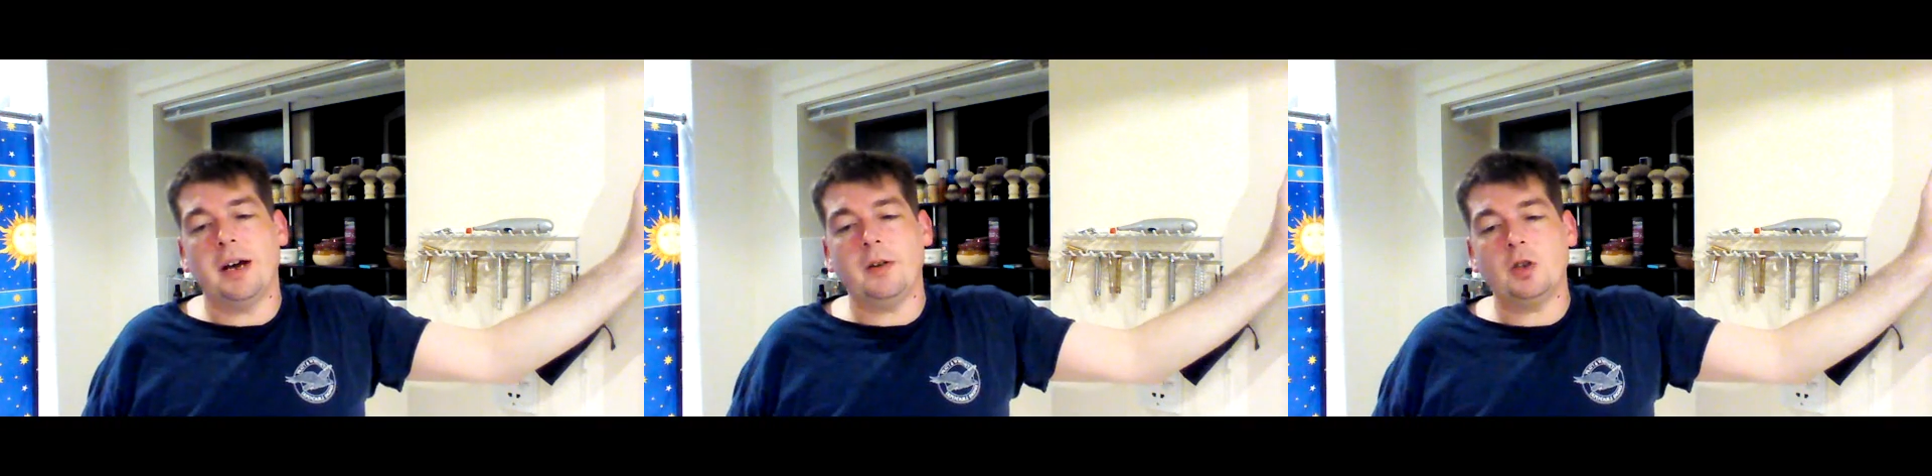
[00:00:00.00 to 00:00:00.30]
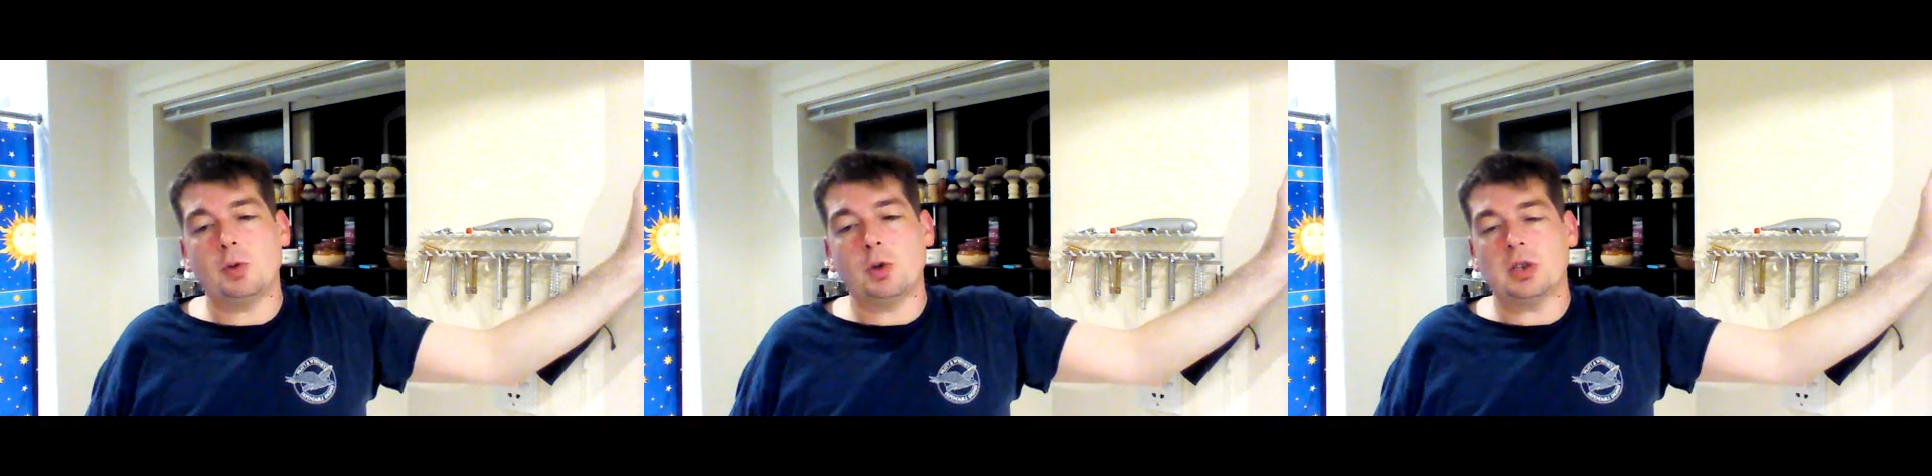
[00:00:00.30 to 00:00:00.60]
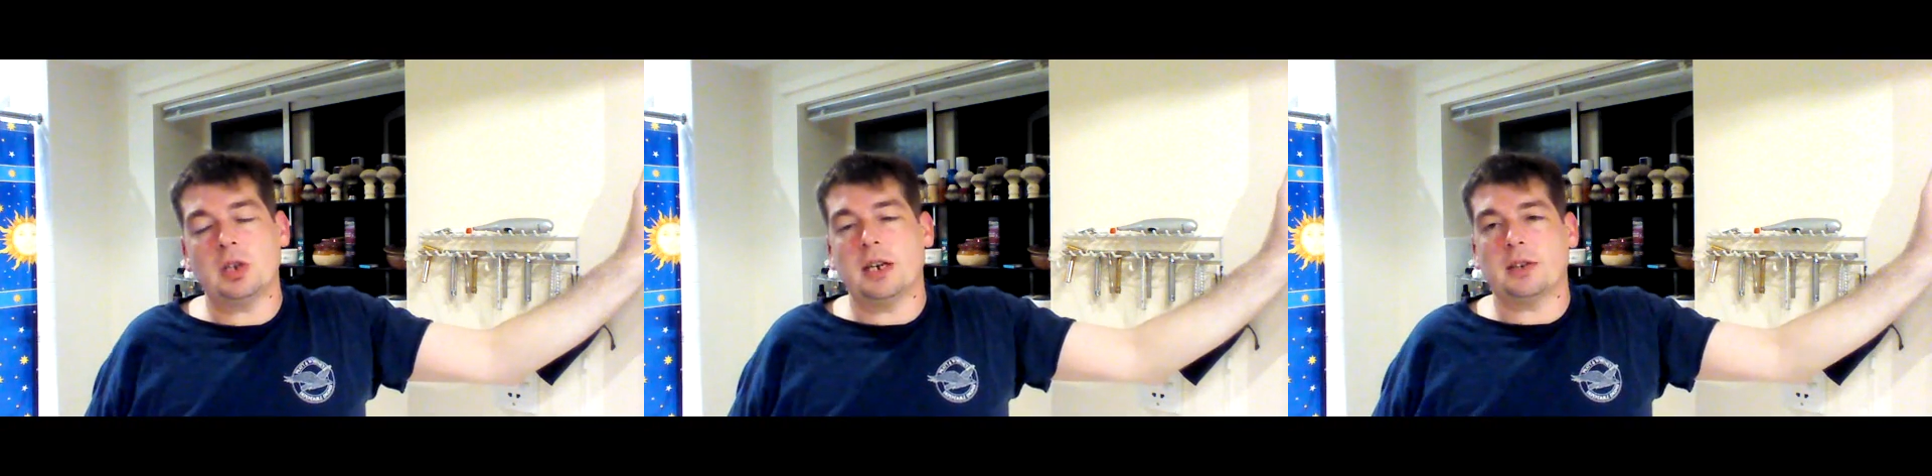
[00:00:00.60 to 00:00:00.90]
I'll know
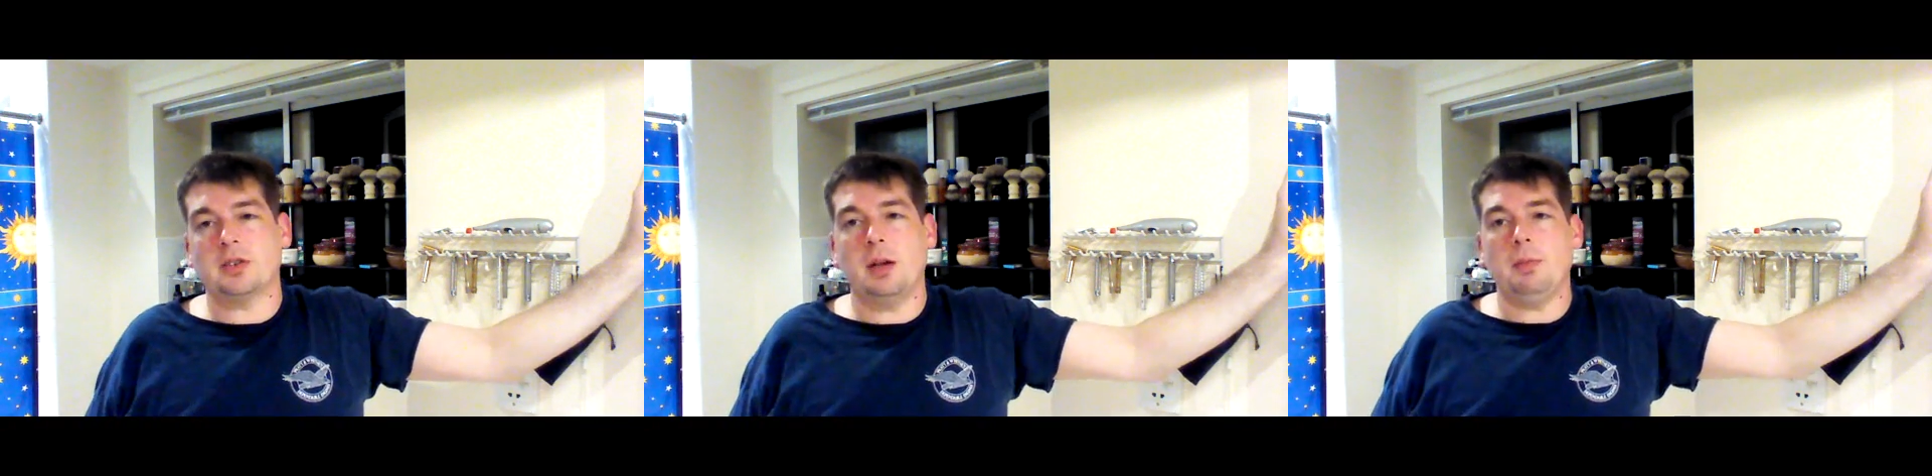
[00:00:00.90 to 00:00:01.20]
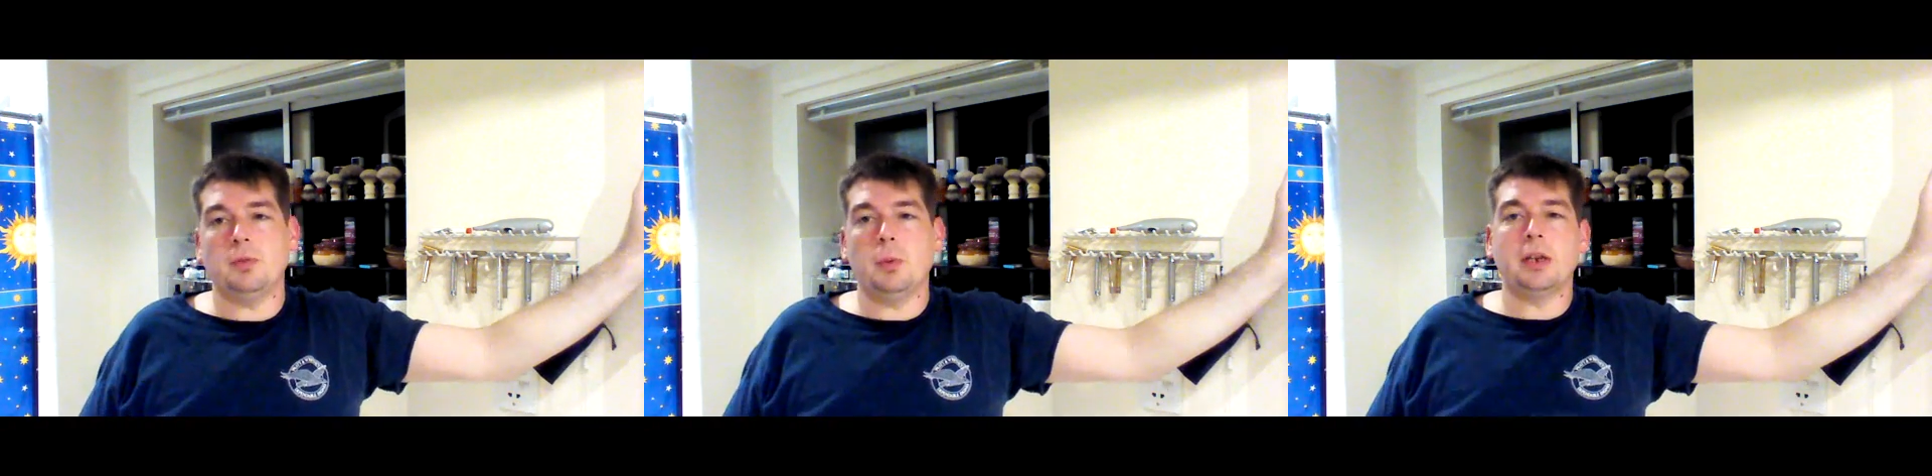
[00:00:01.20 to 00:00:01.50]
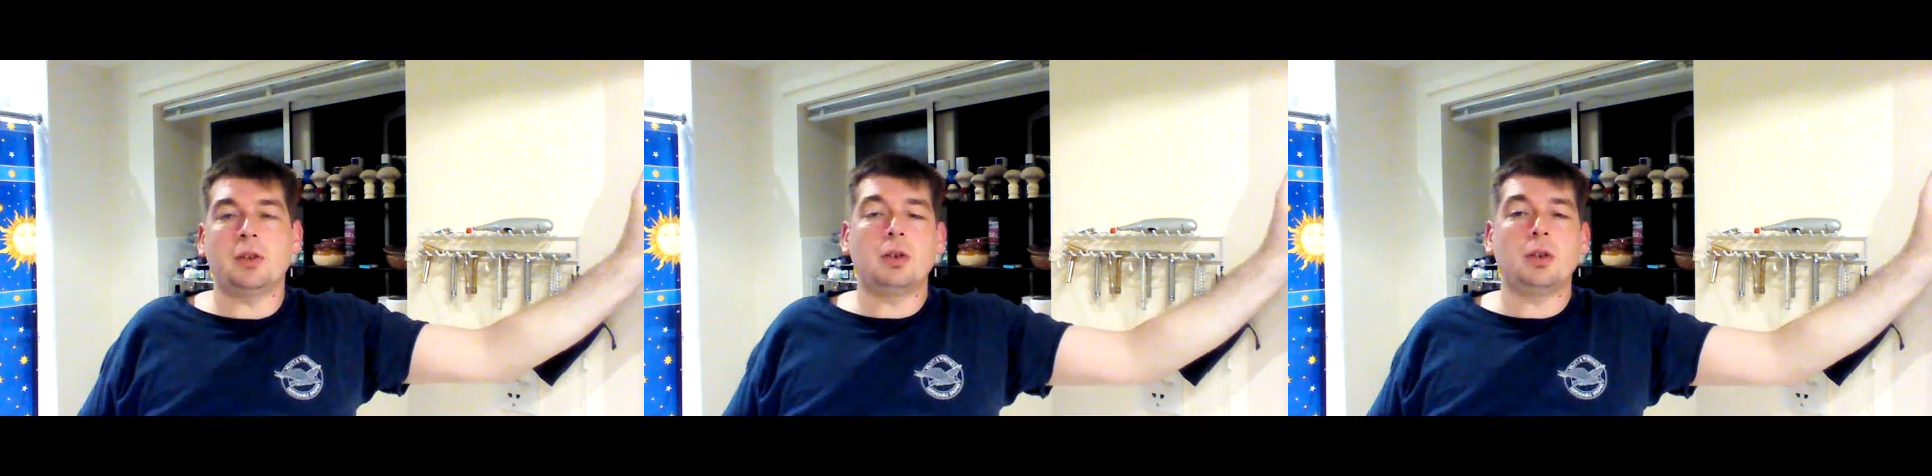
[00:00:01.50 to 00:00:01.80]
more in the next couple of
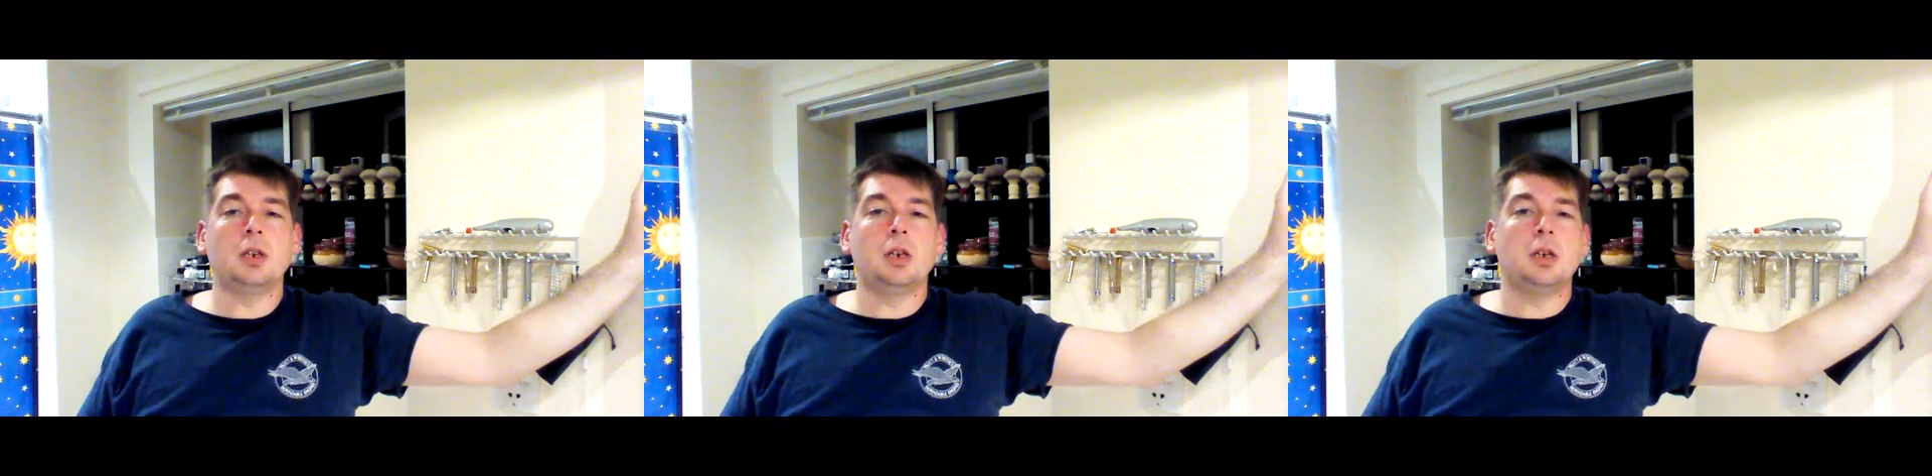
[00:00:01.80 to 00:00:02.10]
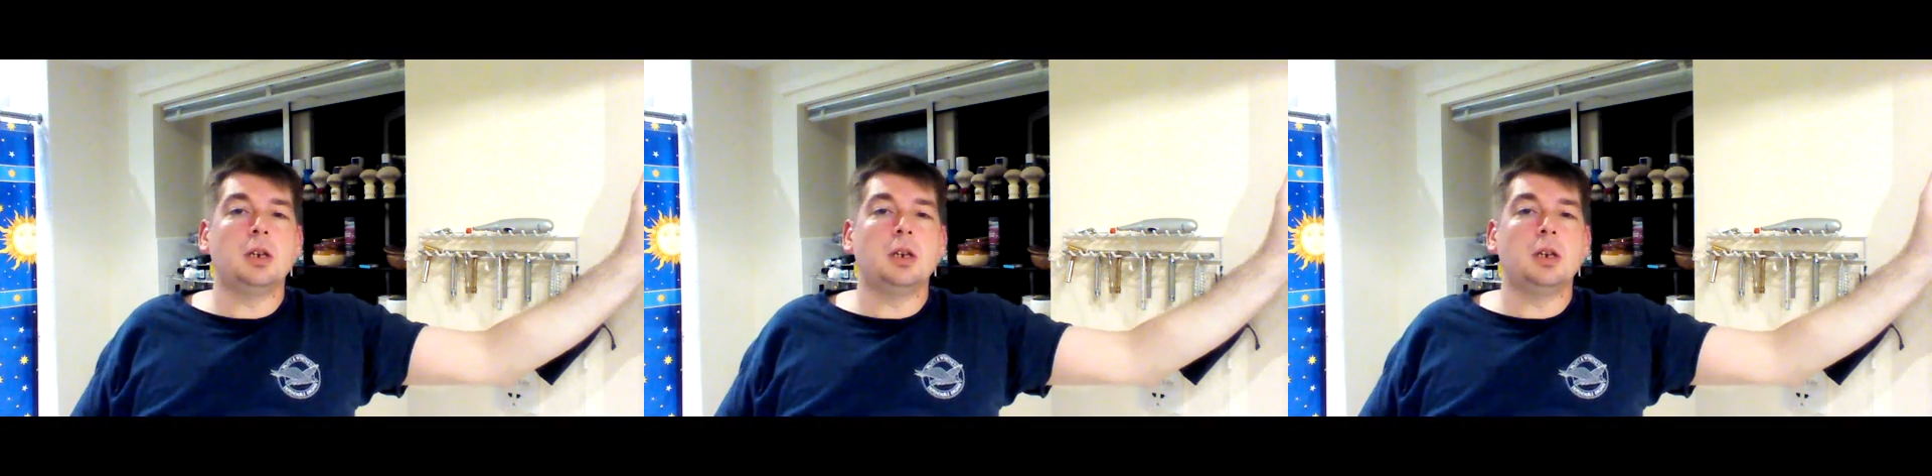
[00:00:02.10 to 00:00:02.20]
weeks,